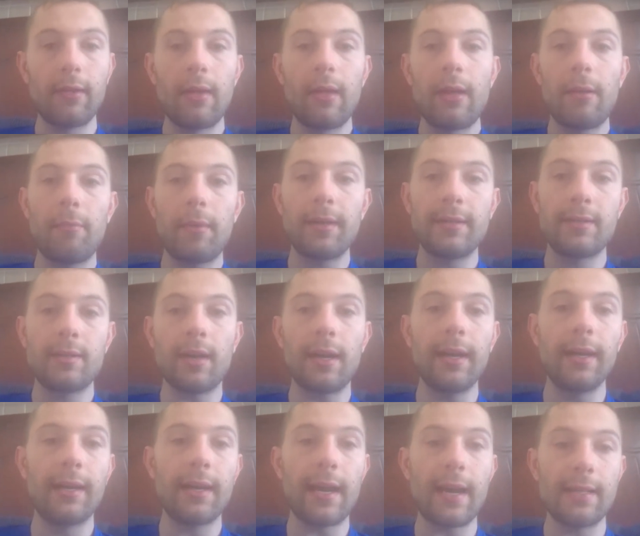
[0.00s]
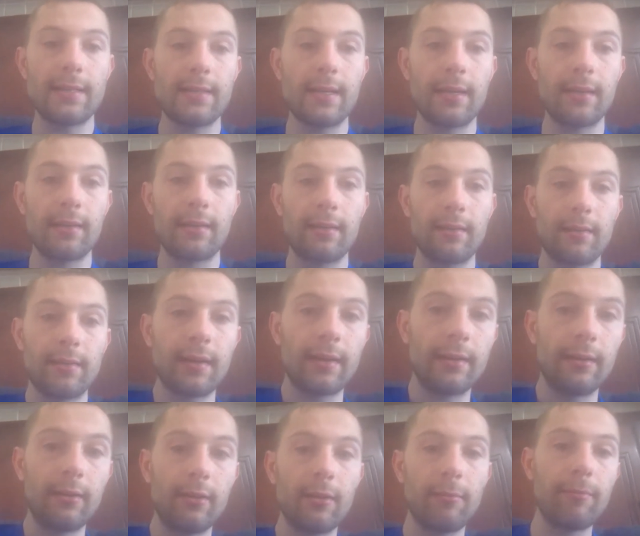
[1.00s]
My cycads are starting
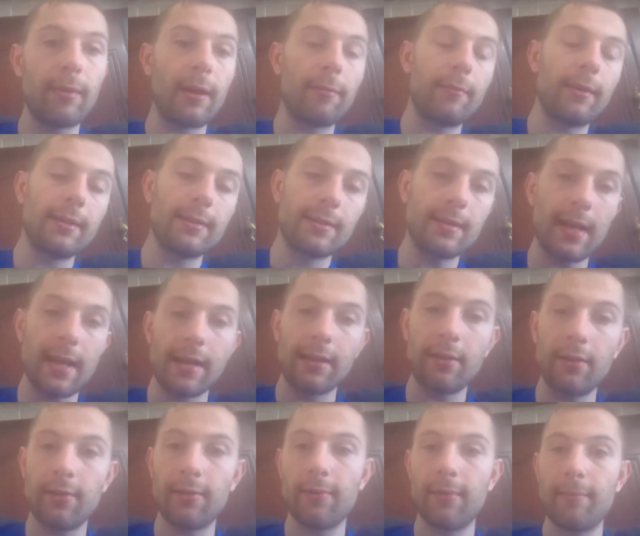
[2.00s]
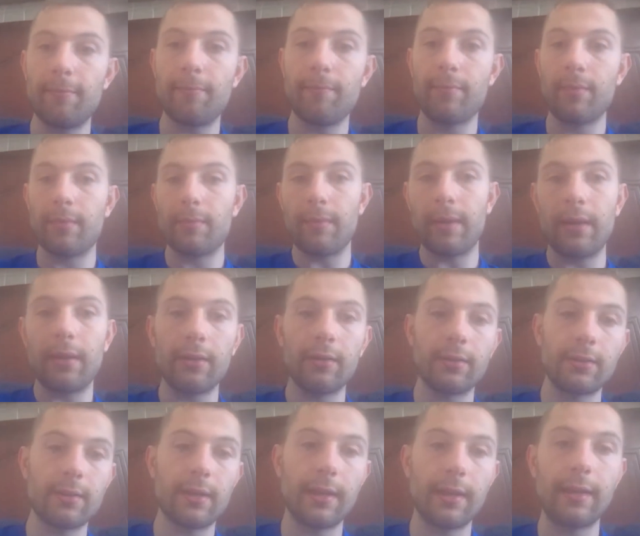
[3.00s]
to come back. My Saigo and my other
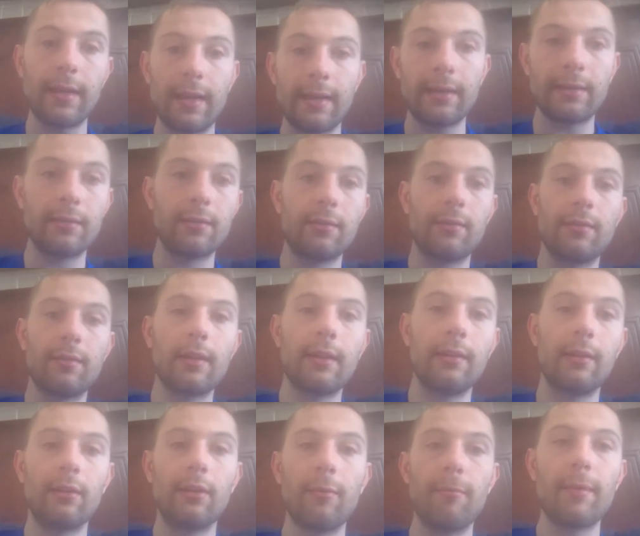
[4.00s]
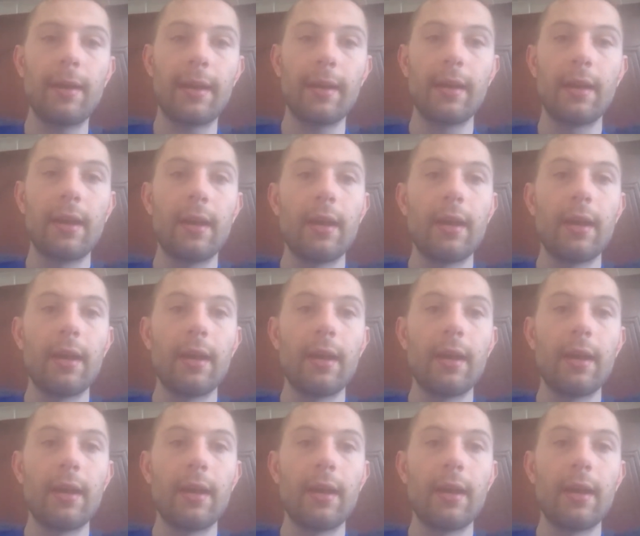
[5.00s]
cycad is starting to come back.